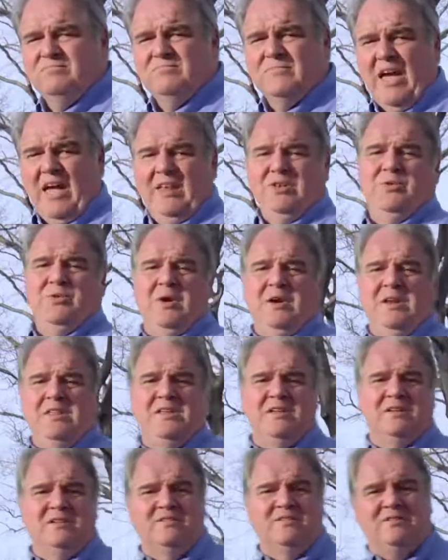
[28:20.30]
I'd do
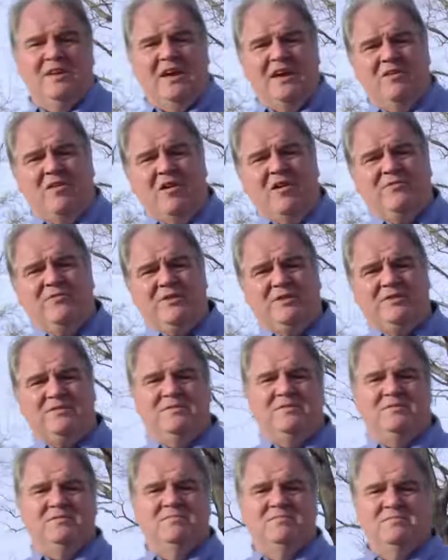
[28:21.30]
anything to stay in
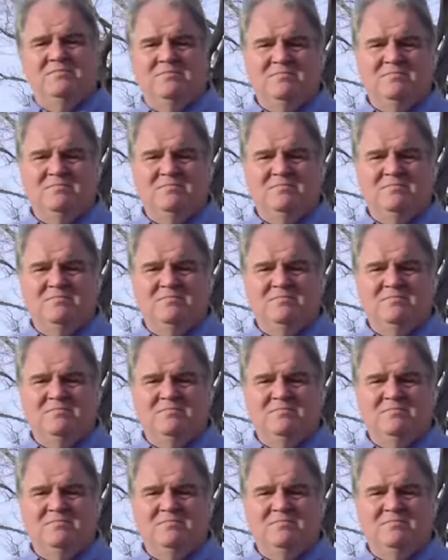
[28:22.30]
office.